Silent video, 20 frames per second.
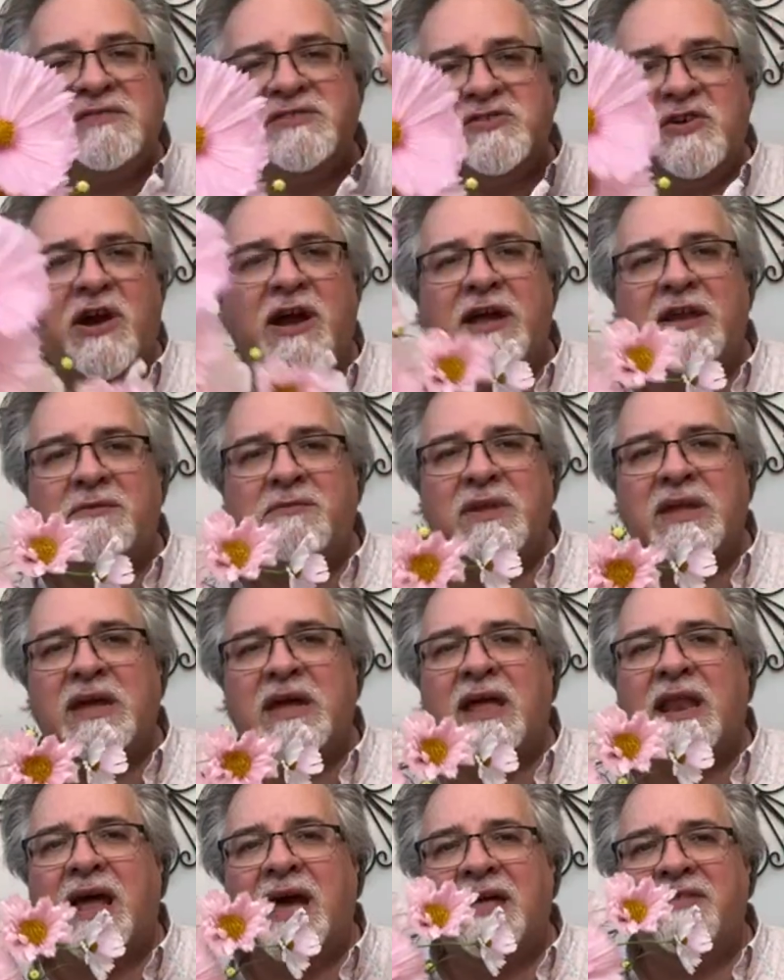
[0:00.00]
tried them
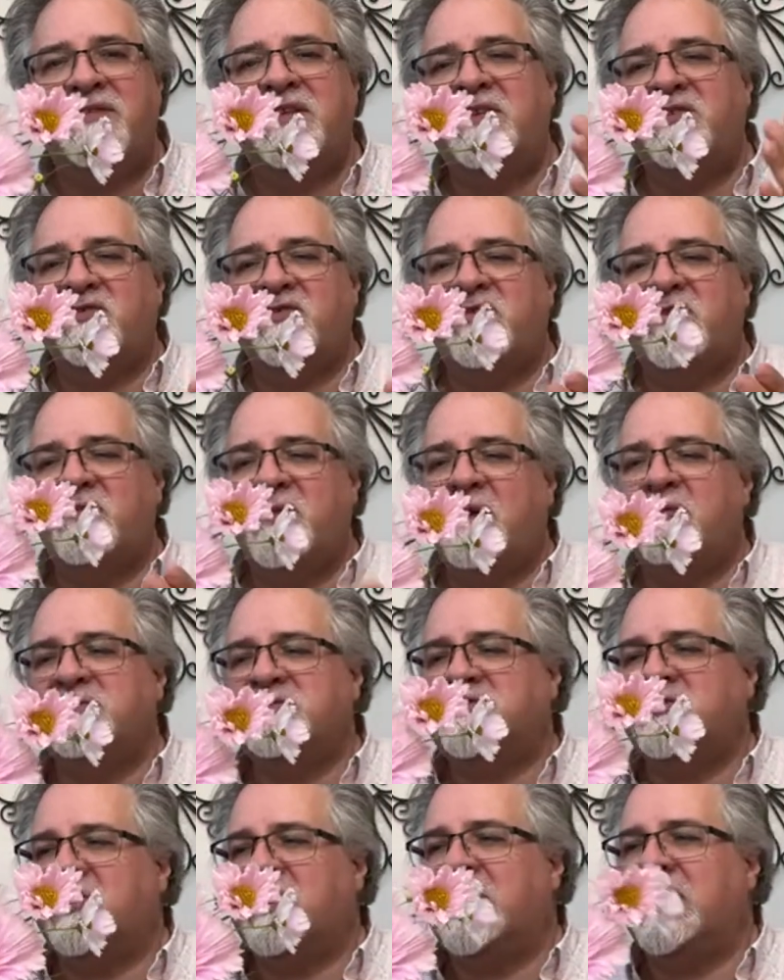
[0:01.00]
yet, these are some I would
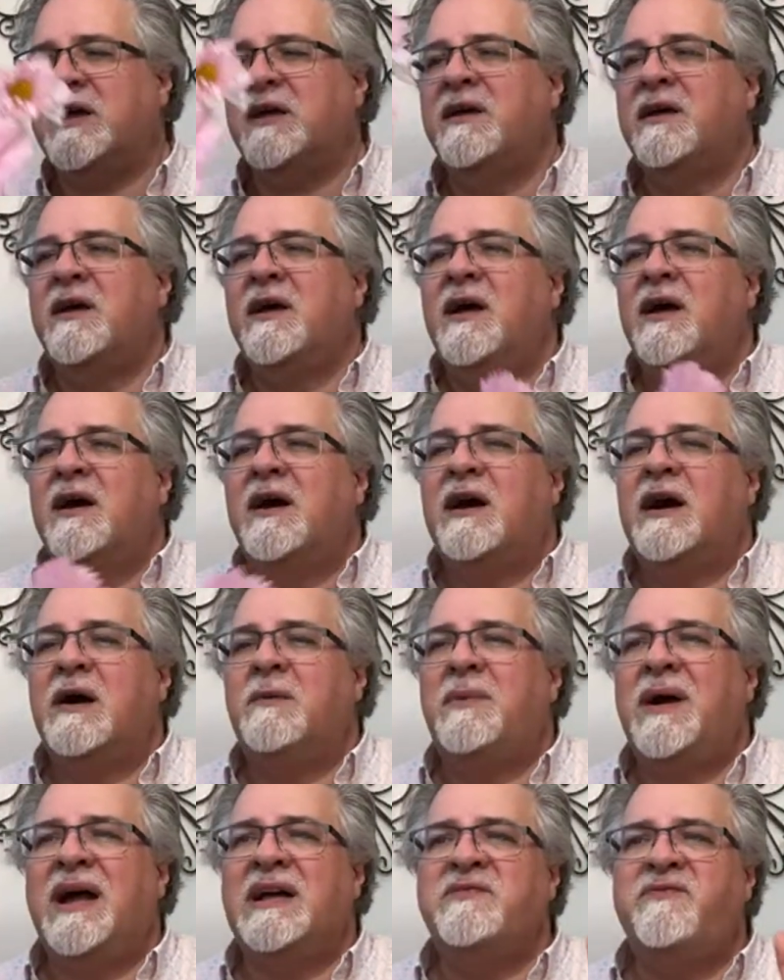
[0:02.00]
try.
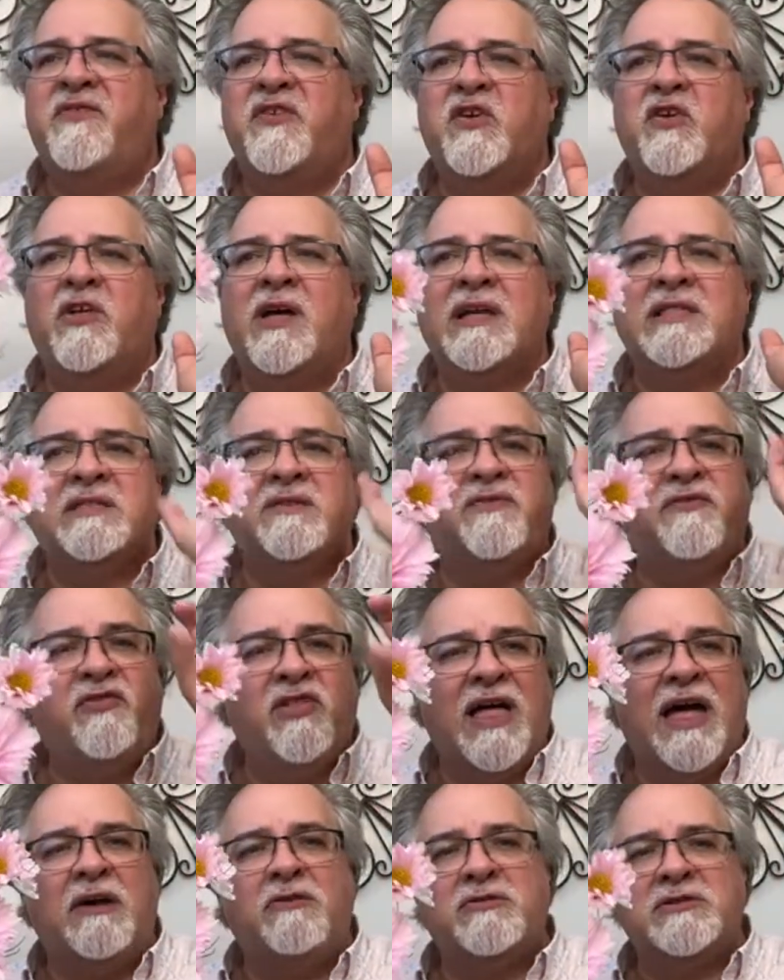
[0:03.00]
I feel like the
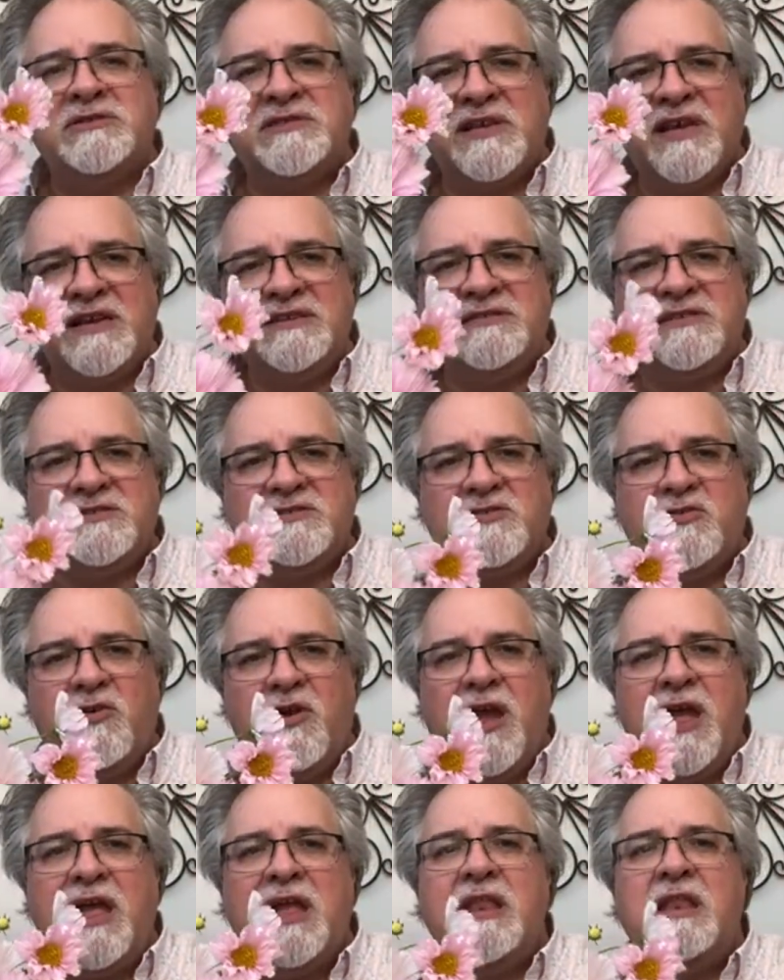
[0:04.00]
flower size is
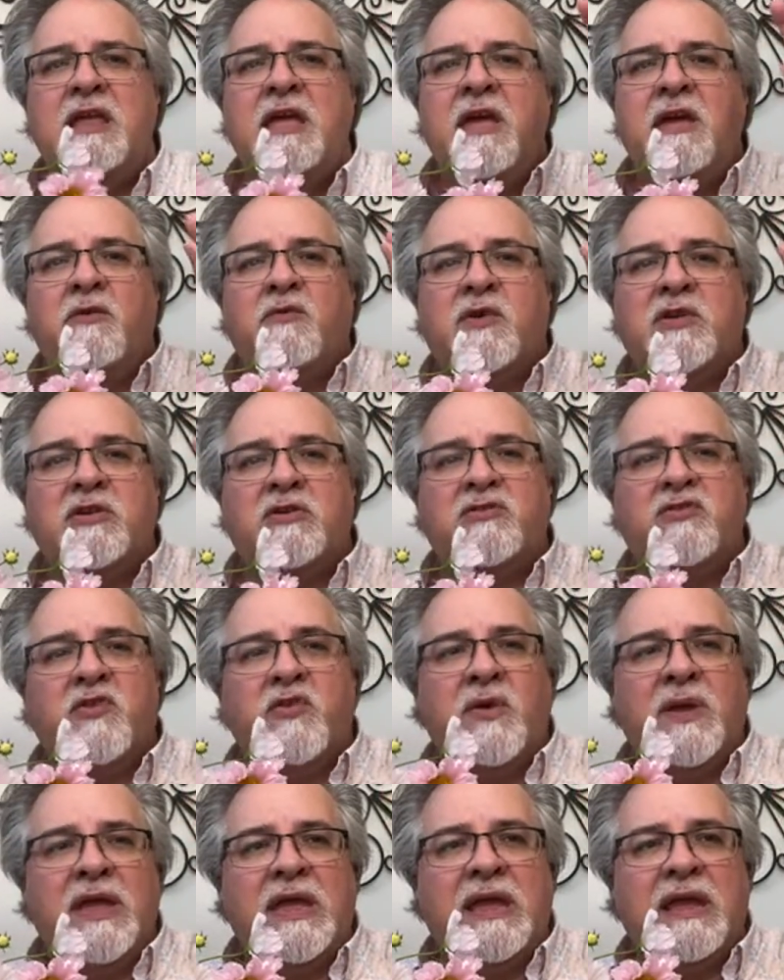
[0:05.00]
great when you're
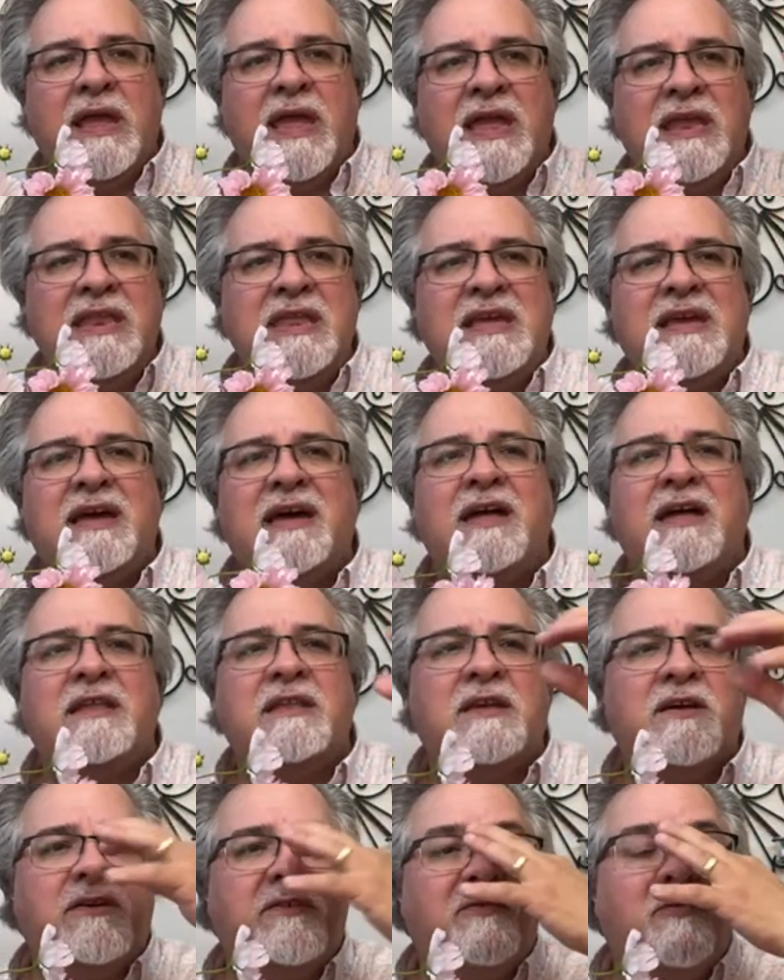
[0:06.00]
doing any kind
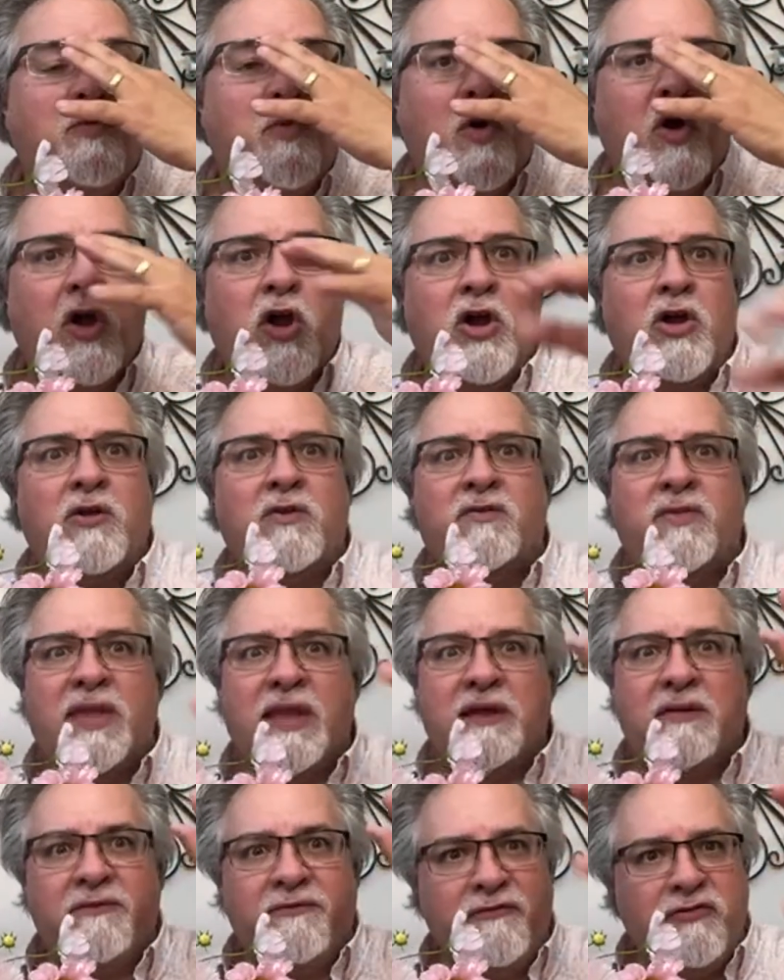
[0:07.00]
of work,
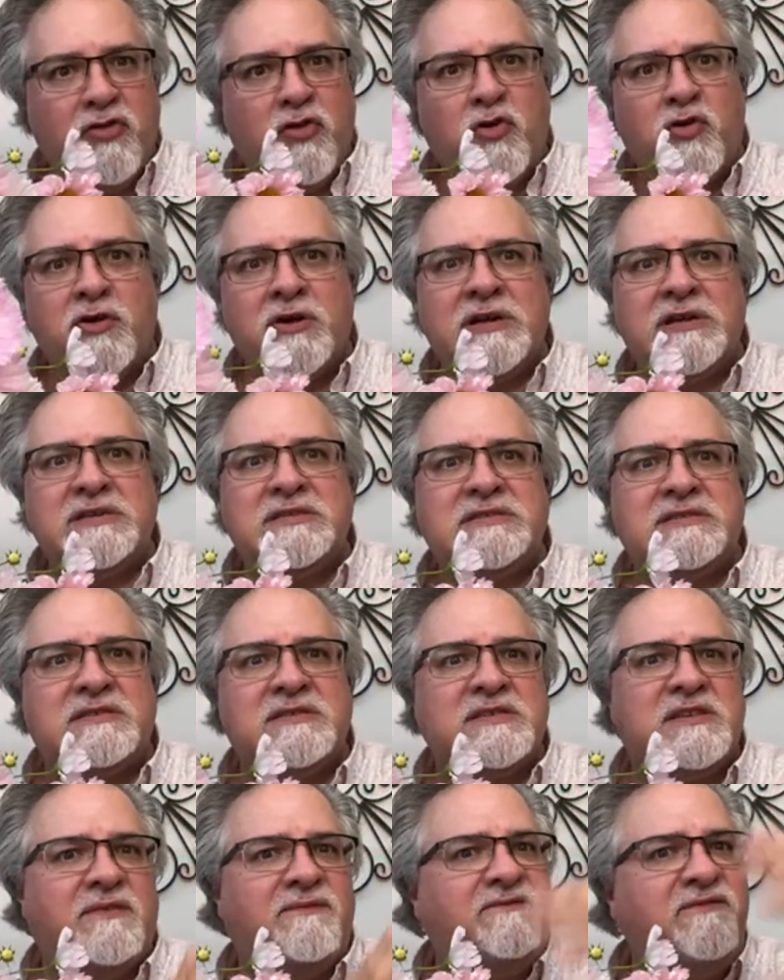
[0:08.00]
like a florist,
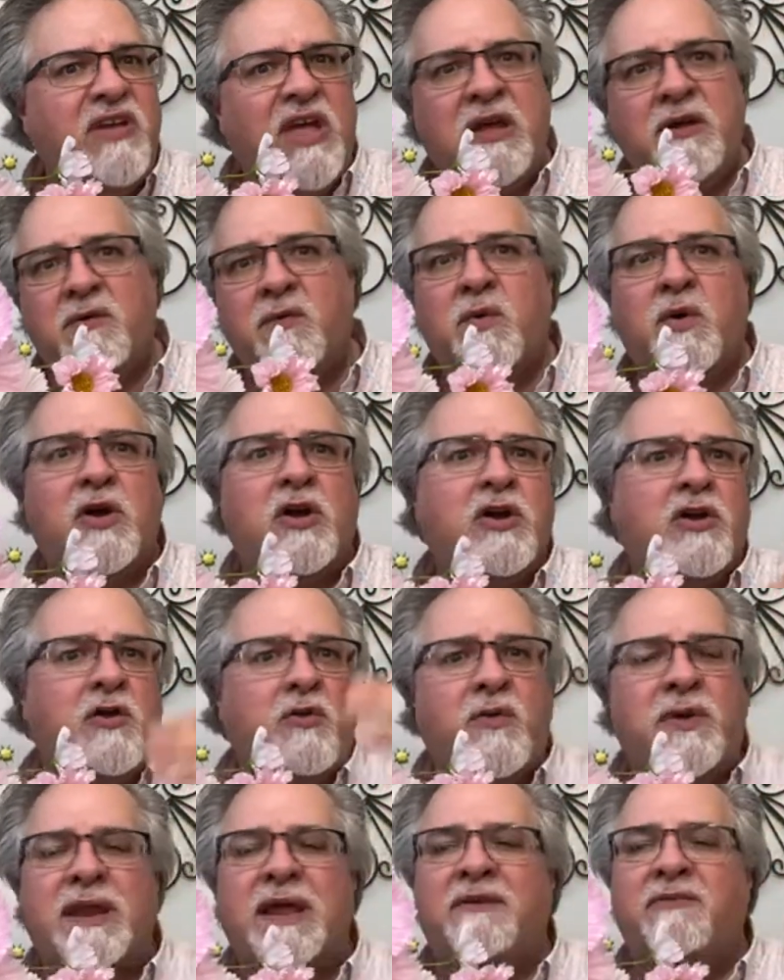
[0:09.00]
event work or
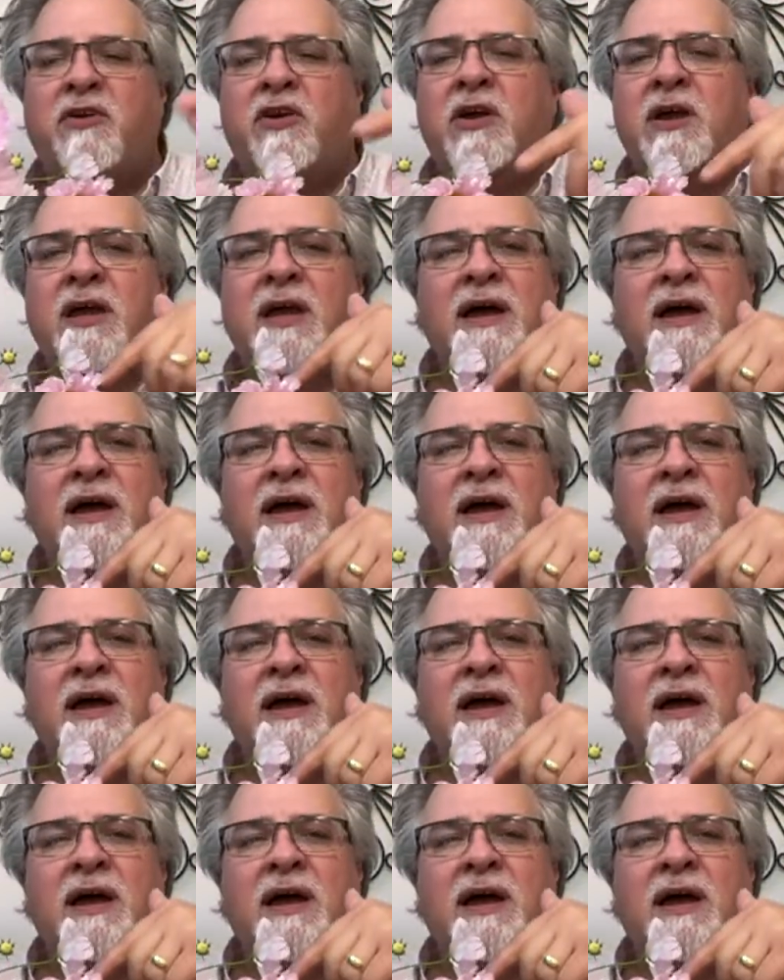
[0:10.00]
whatever.